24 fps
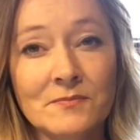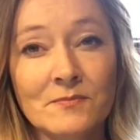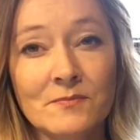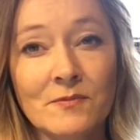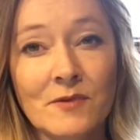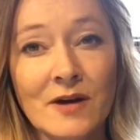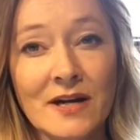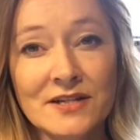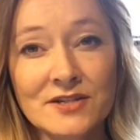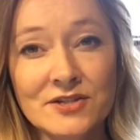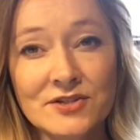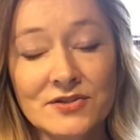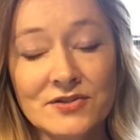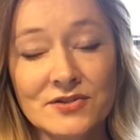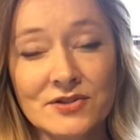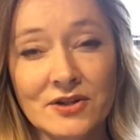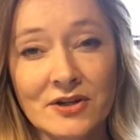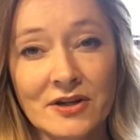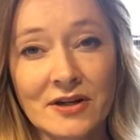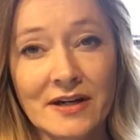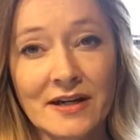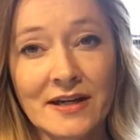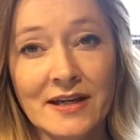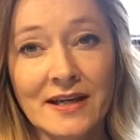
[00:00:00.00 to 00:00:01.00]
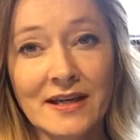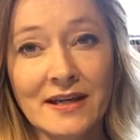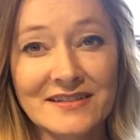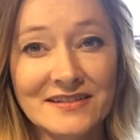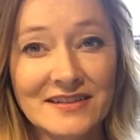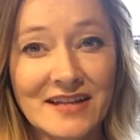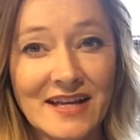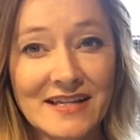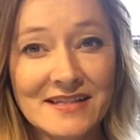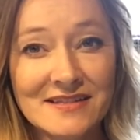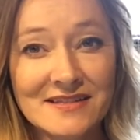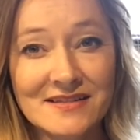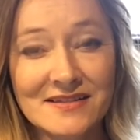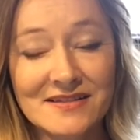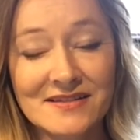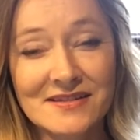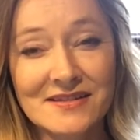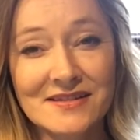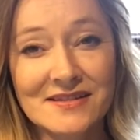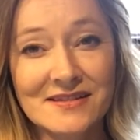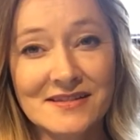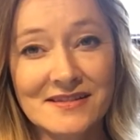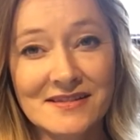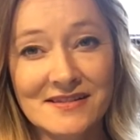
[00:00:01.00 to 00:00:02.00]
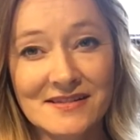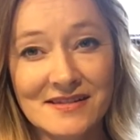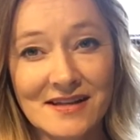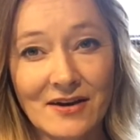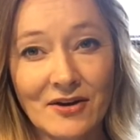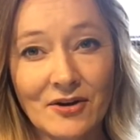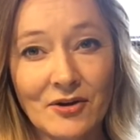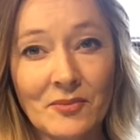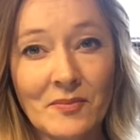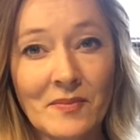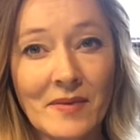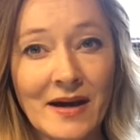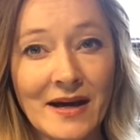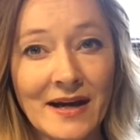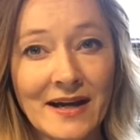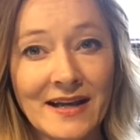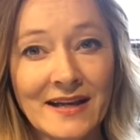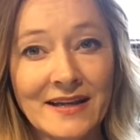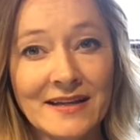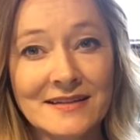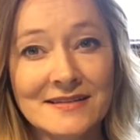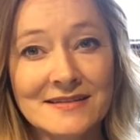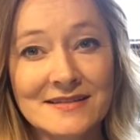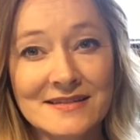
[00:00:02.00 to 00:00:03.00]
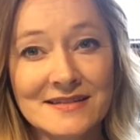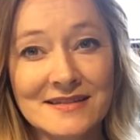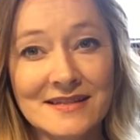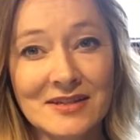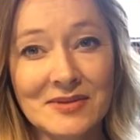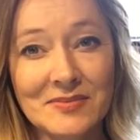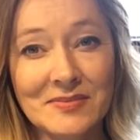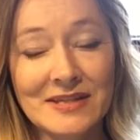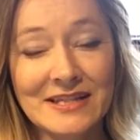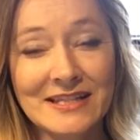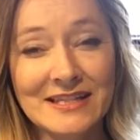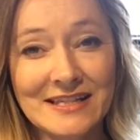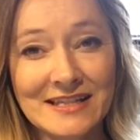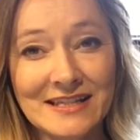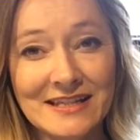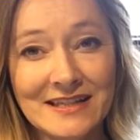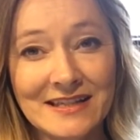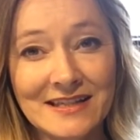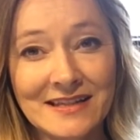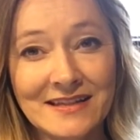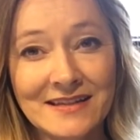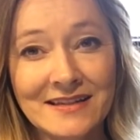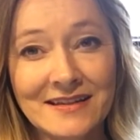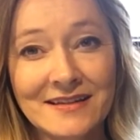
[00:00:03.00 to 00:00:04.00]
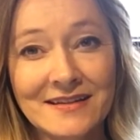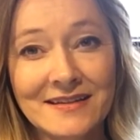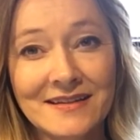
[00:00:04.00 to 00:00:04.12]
register and get a license to sell my CBD